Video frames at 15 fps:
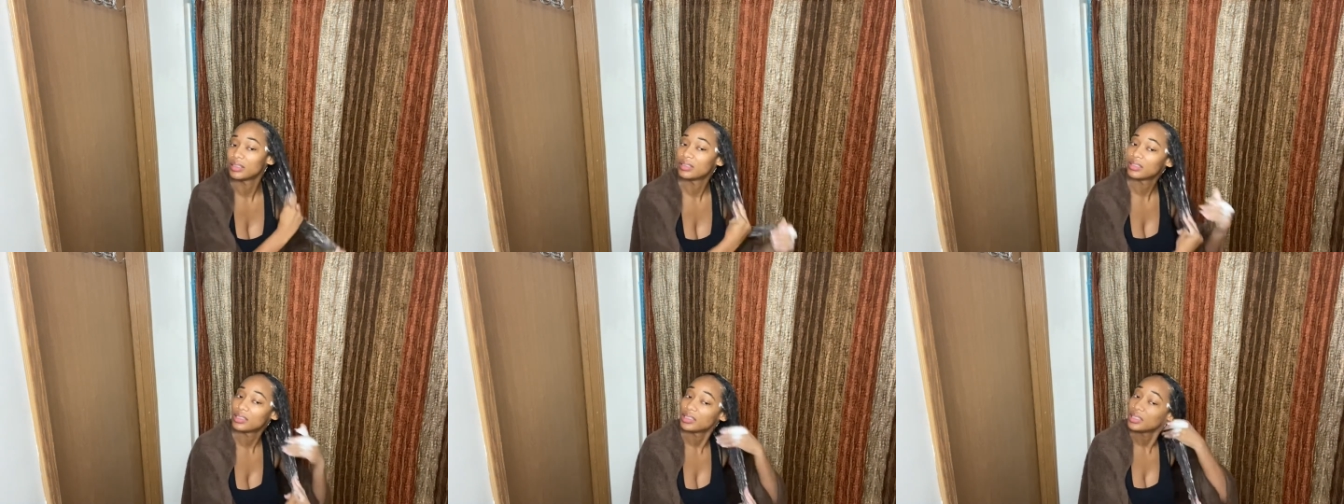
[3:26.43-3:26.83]

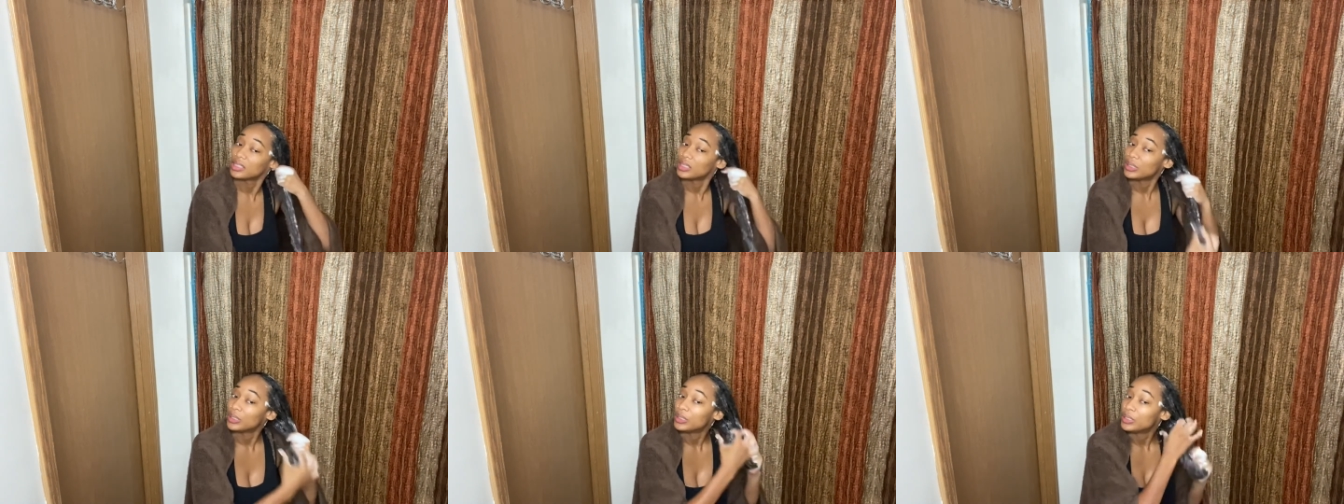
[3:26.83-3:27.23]

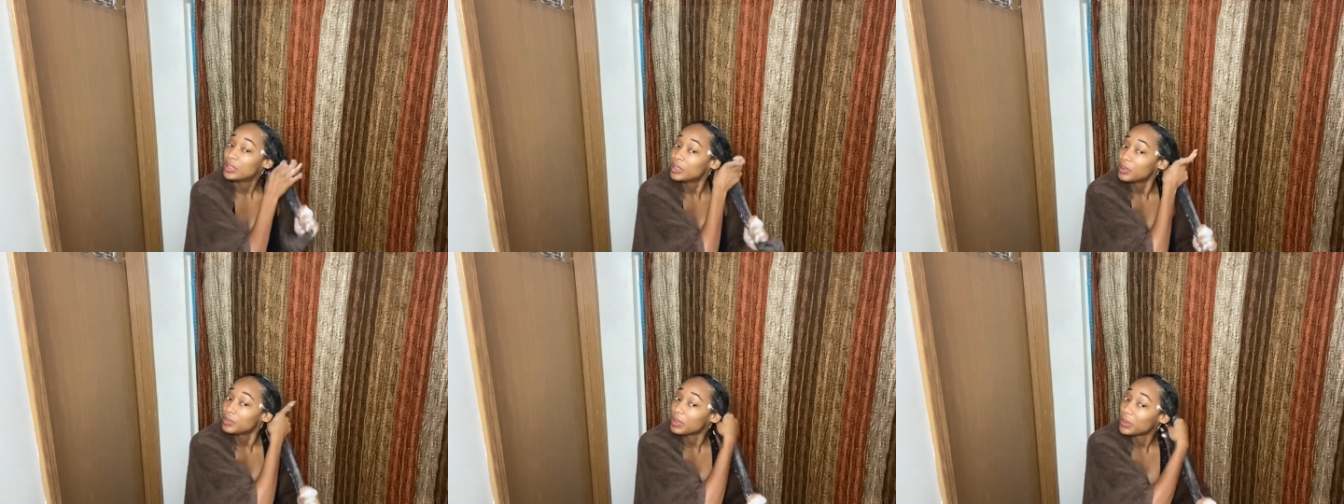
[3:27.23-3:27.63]

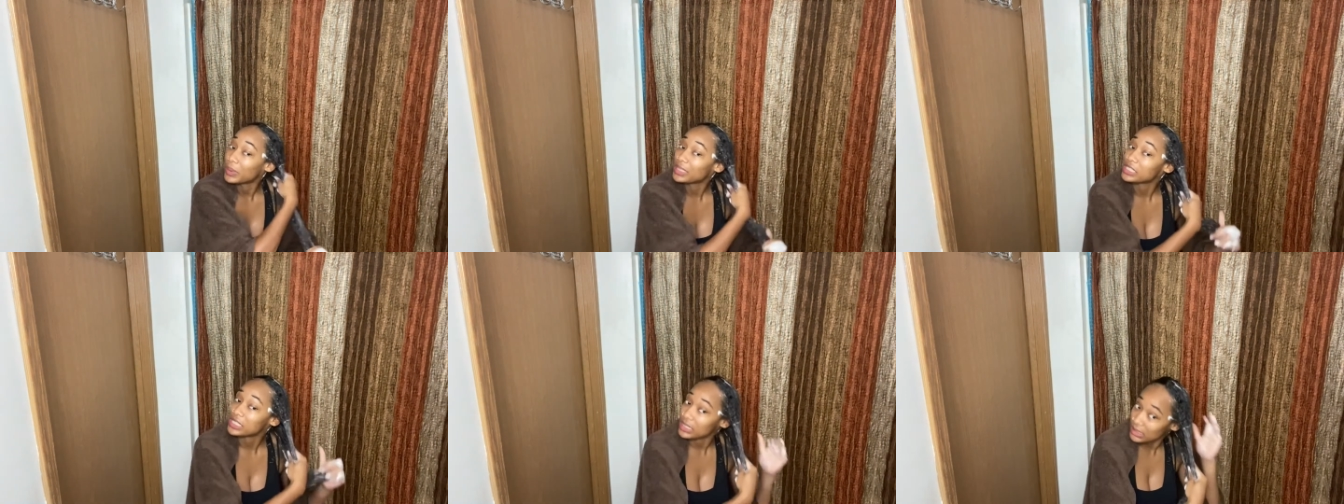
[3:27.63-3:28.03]
But we
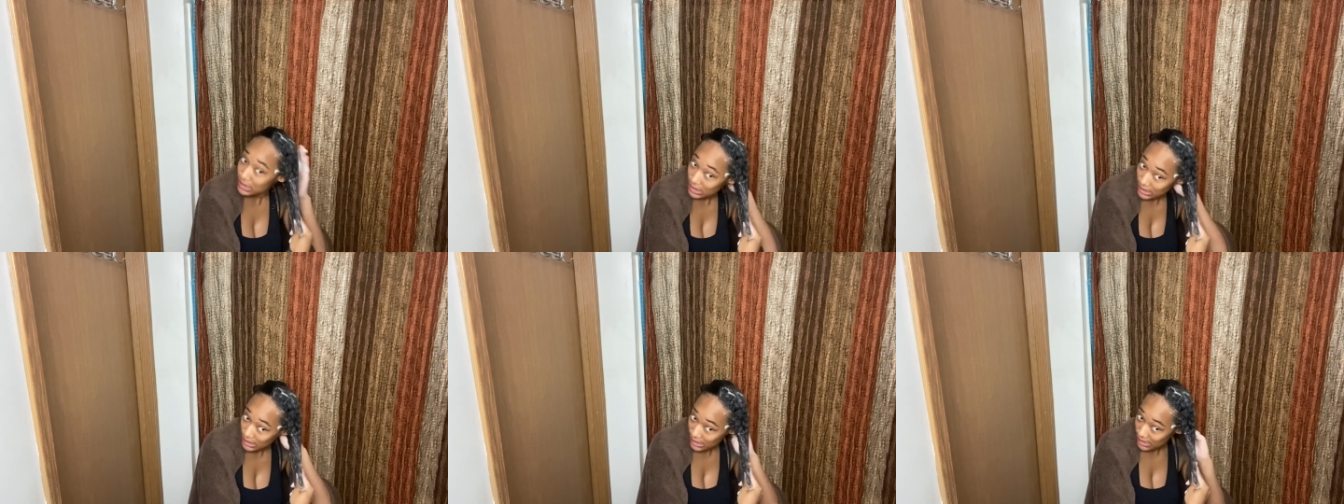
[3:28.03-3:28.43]
shall
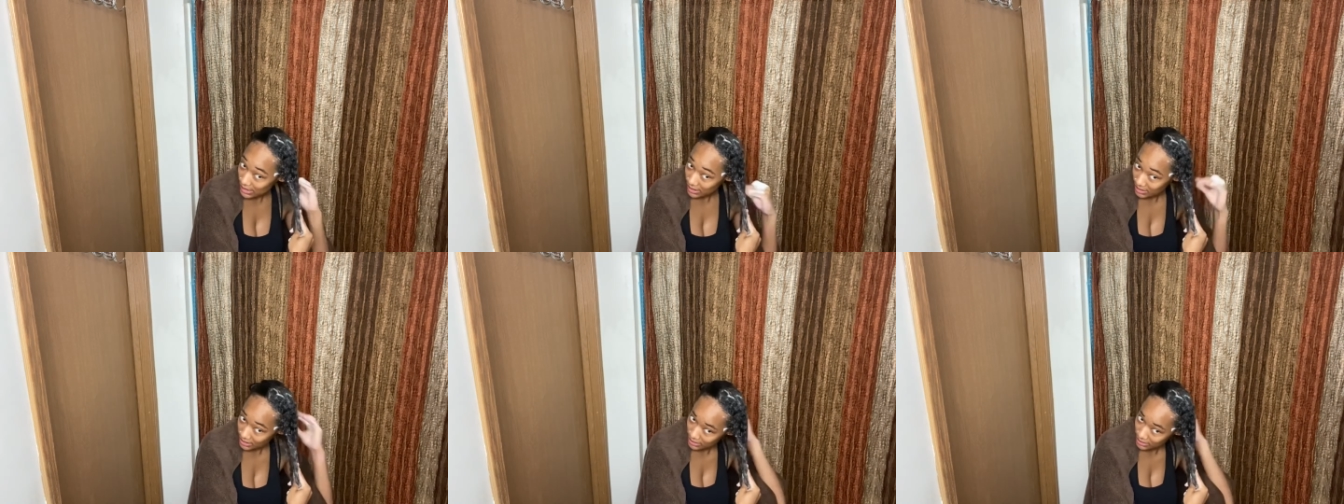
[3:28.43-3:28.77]
see.